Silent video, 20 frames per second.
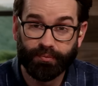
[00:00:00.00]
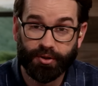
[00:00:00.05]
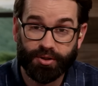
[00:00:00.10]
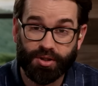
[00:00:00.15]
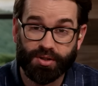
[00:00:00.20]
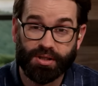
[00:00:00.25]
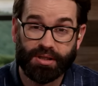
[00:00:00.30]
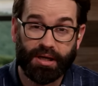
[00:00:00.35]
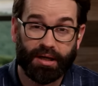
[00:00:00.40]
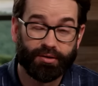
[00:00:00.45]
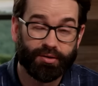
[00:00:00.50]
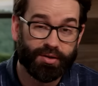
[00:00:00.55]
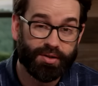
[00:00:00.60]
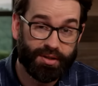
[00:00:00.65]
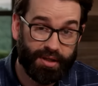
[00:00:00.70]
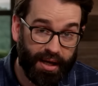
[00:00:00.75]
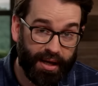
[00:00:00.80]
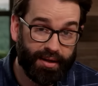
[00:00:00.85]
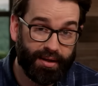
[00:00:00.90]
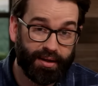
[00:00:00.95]
which is an
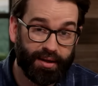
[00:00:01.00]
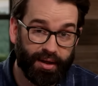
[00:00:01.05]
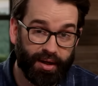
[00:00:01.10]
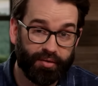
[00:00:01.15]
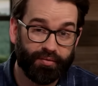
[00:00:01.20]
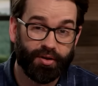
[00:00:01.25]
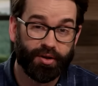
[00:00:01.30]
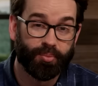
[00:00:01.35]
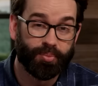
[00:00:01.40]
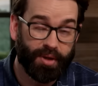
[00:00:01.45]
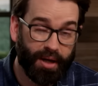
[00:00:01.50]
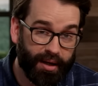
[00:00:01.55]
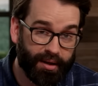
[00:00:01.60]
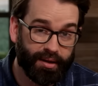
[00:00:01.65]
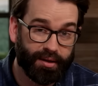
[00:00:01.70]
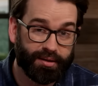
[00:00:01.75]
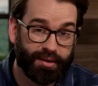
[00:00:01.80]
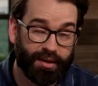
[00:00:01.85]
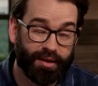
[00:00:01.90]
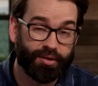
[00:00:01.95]
understanding of their
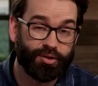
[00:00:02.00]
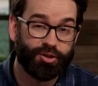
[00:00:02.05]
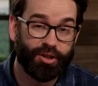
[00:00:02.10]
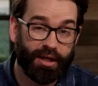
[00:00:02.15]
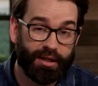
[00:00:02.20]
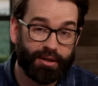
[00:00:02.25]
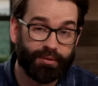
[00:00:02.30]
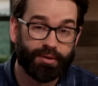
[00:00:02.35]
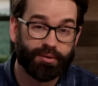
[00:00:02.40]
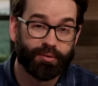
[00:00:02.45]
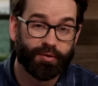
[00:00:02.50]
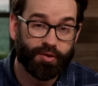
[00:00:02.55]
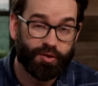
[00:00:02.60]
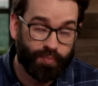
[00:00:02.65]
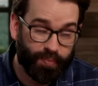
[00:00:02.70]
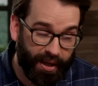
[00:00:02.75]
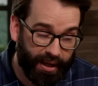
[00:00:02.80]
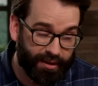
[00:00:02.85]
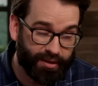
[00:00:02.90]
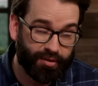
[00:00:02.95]
product and a genuine
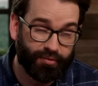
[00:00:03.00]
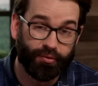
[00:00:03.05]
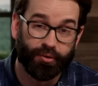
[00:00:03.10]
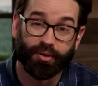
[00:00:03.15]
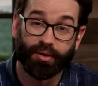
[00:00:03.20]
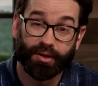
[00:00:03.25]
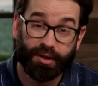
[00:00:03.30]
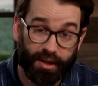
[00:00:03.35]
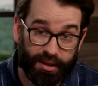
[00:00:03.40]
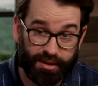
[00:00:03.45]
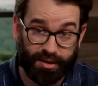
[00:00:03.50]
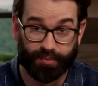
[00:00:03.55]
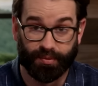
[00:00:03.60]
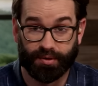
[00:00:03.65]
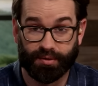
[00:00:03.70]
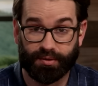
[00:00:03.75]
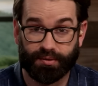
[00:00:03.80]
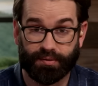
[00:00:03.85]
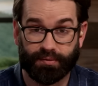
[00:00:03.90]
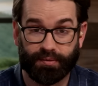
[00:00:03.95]
respect for their
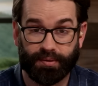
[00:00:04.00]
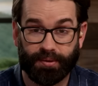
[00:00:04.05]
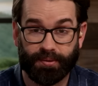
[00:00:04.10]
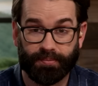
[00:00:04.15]
customers.